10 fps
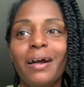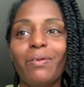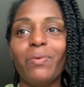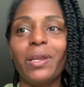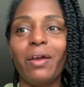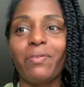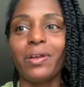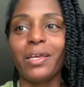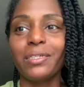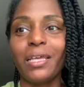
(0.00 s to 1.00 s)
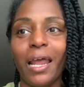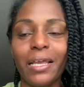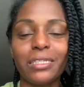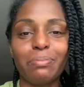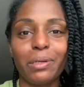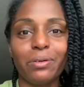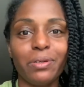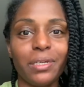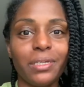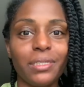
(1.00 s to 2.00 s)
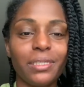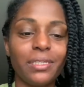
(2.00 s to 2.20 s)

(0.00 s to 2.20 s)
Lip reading: whatever it is that I experience,